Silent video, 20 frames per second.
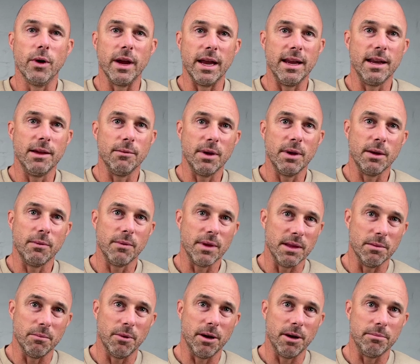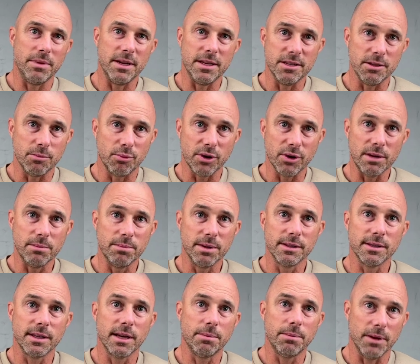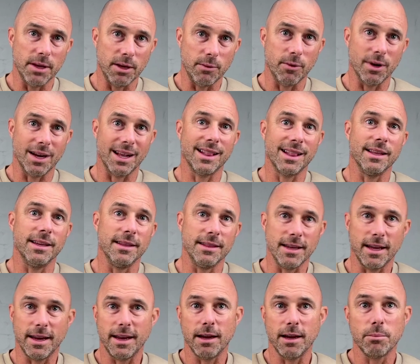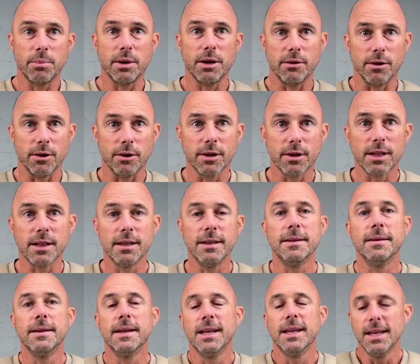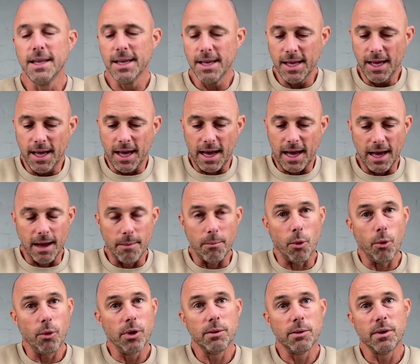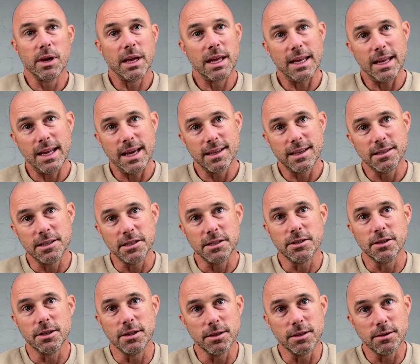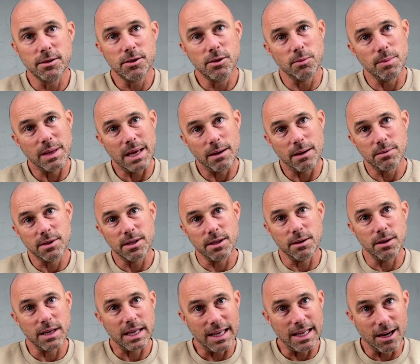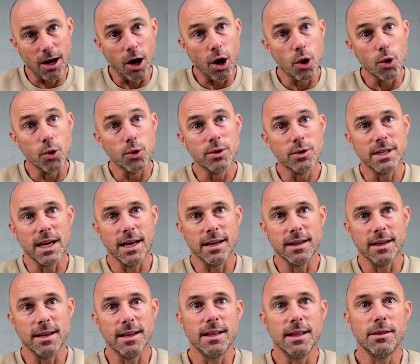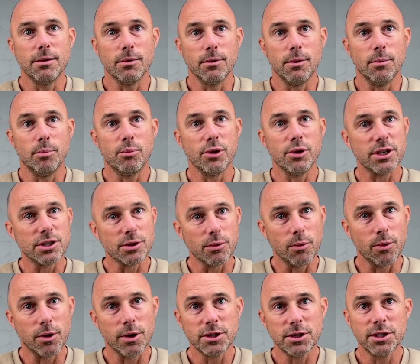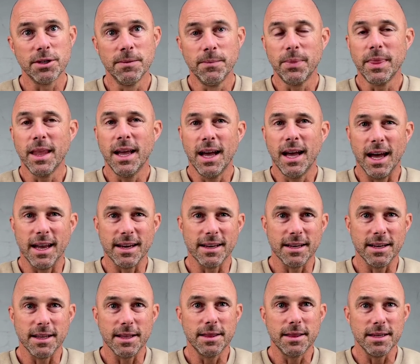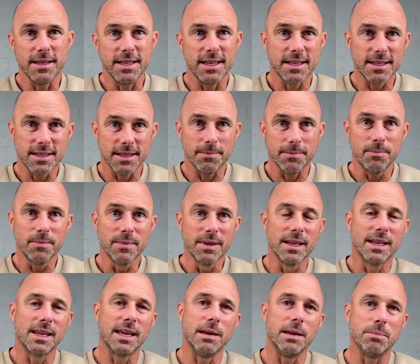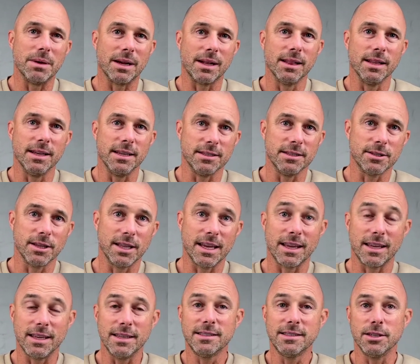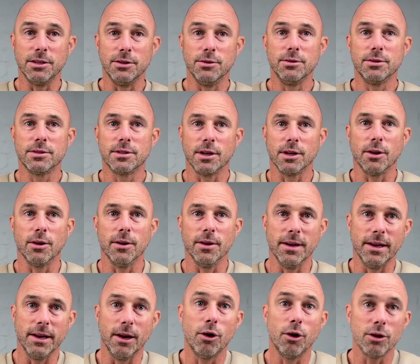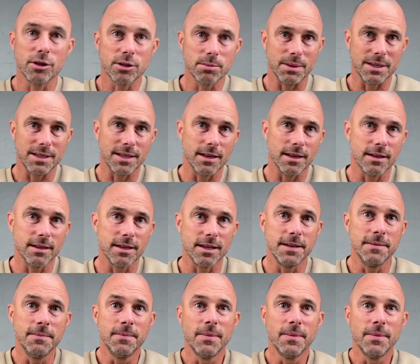anywhere where there might be debris buildup and you want to clean that out periodically. Or you want to get access to be able to get a hose underneath or pressure wash underneath the deck to keep it clean. So that gets used a lot in hospitality,